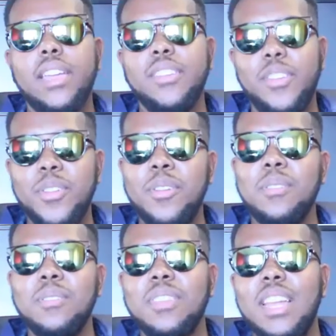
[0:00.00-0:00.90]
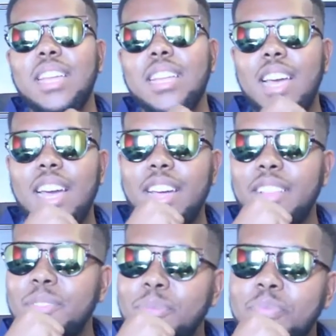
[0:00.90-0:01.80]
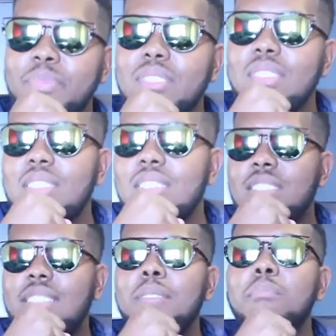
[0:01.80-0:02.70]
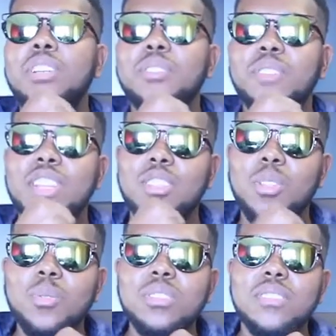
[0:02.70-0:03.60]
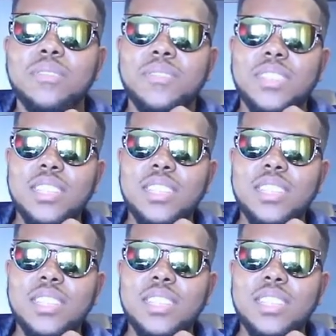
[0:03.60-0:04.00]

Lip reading: you know, like that much of an exclusive.